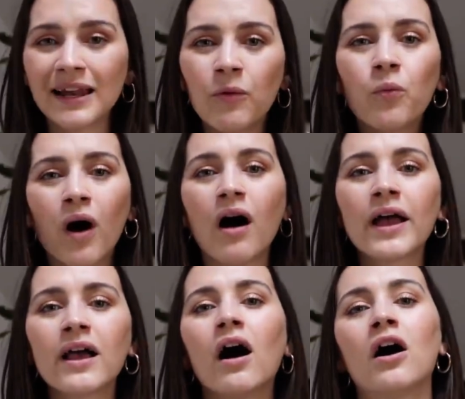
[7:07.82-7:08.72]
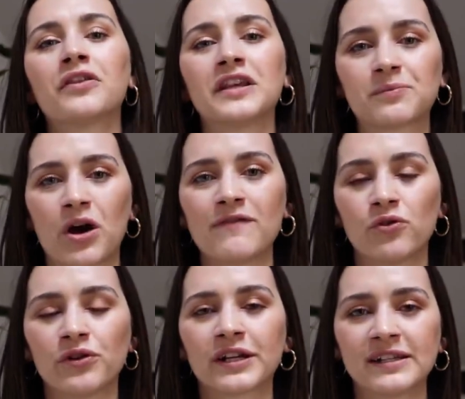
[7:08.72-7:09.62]
Now, why are these private
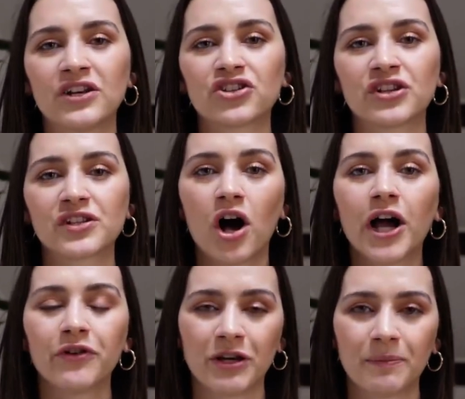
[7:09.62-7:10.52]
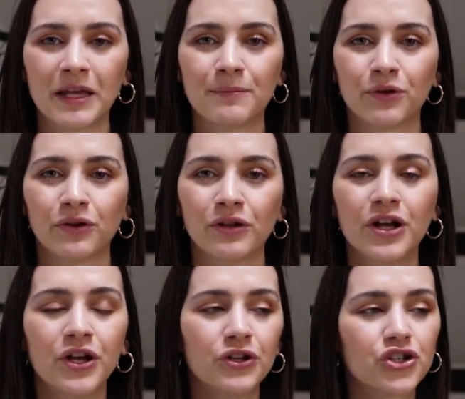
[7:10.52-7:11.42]
organizations hiring people
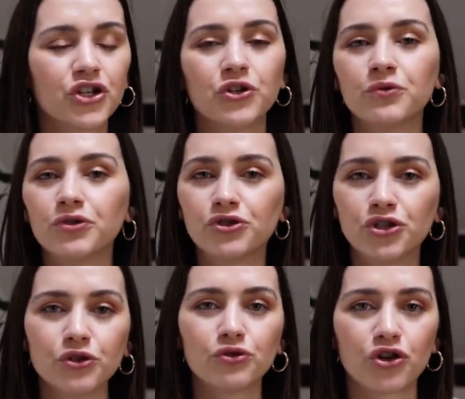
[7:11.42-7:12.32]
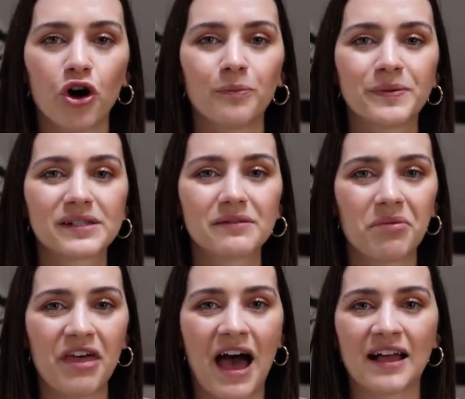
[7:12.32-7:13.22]
to do jobs
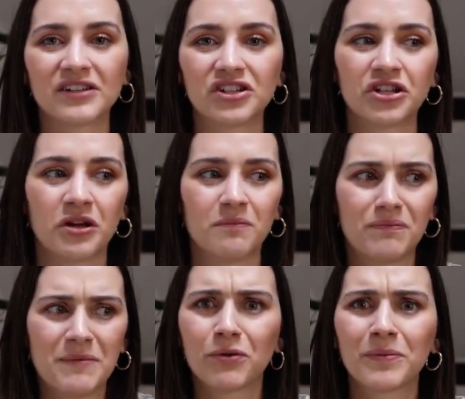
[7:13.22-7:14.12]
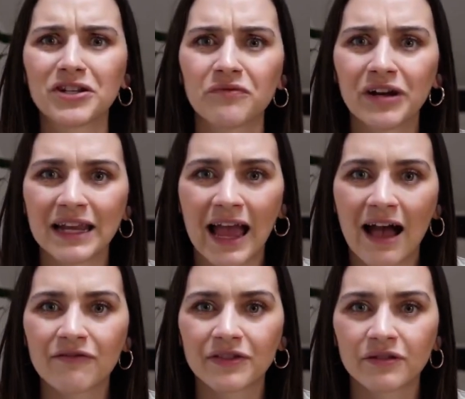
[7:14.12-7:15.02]
that, they probably don't really
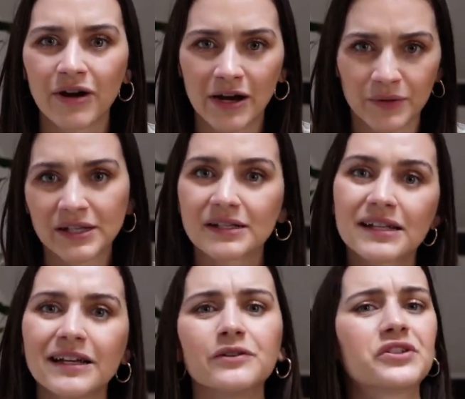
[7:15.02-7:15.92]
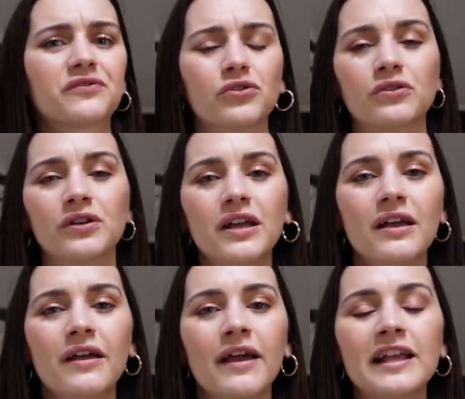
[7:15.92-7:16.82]
have the requisite skills for?
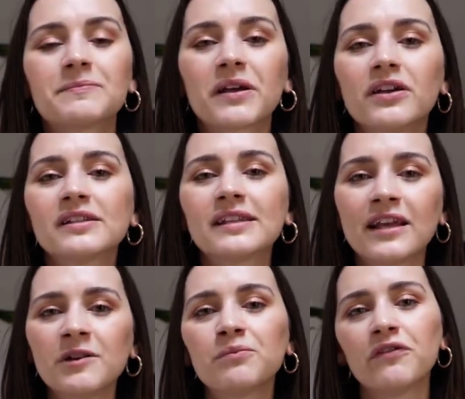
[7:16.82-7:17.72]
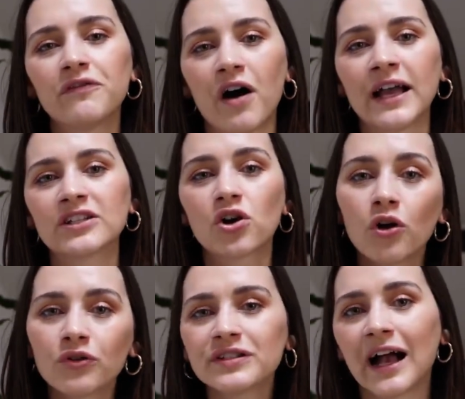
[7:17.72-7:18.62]
It's because they can provide
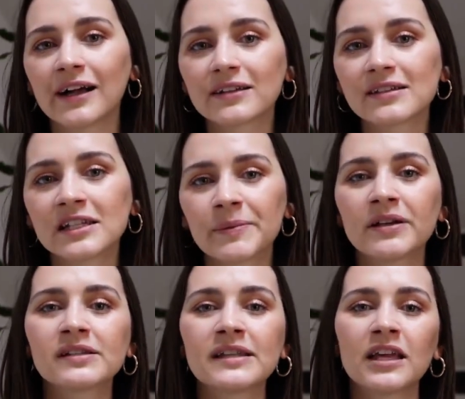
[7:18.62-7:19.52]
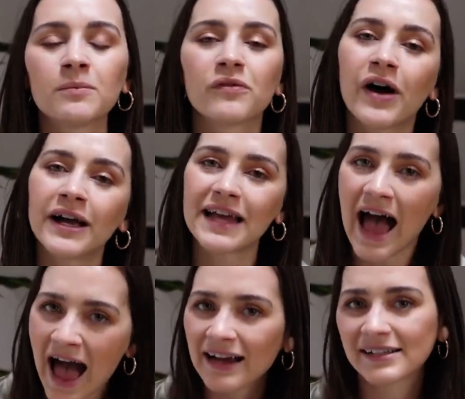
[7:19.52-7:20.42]
contacts. It's because they can provide
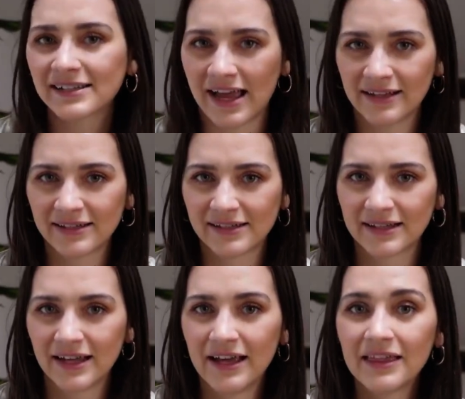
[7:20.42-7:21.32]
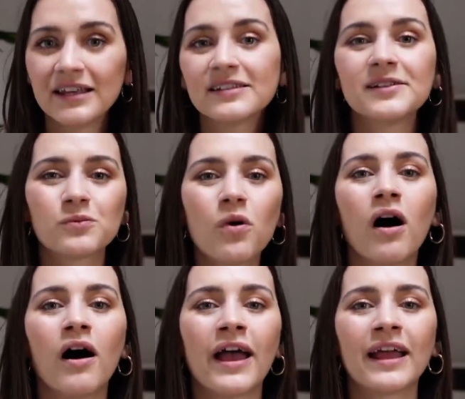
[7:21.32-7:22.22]
access. This is
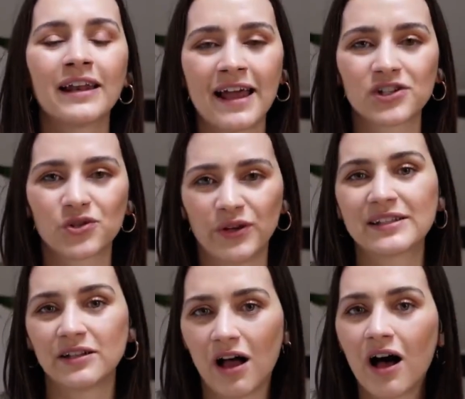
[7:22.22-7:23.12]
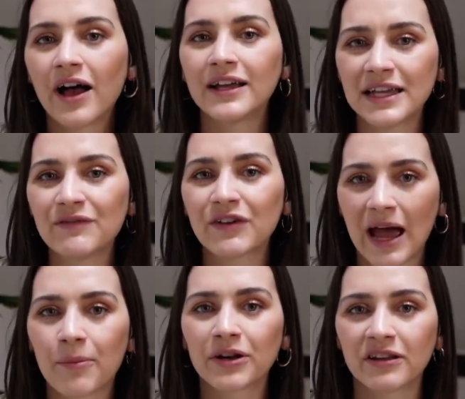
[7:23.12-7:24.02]
why Lex Greensill hired David
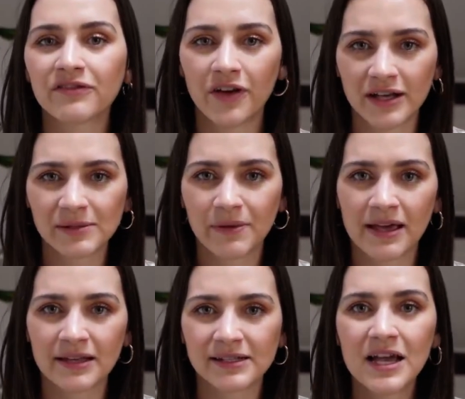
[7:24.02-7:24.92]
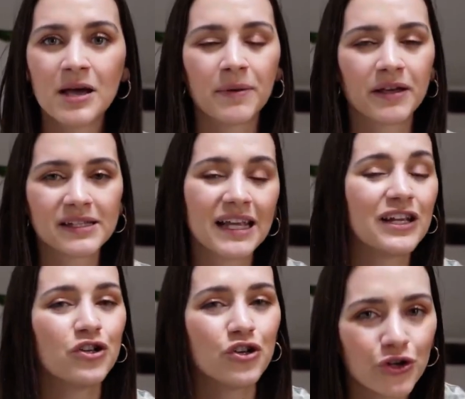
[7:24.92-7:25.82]
Cameron in the first place, because
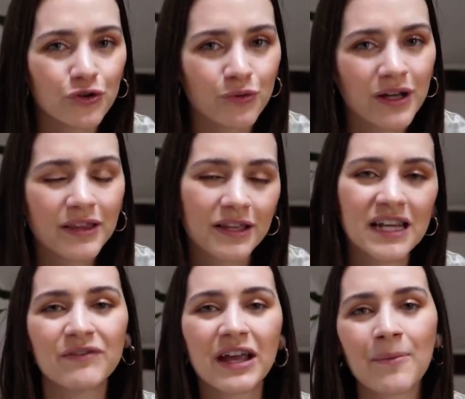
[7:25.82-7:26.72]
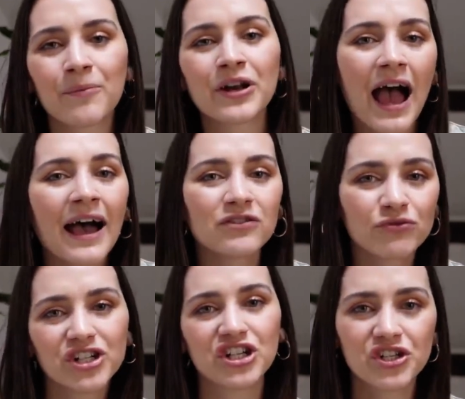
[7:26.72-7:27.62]
he knew that David Cameron had
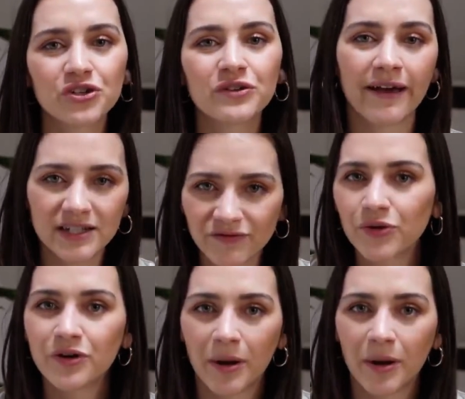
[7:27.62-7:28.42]
Rishi Sunak's phone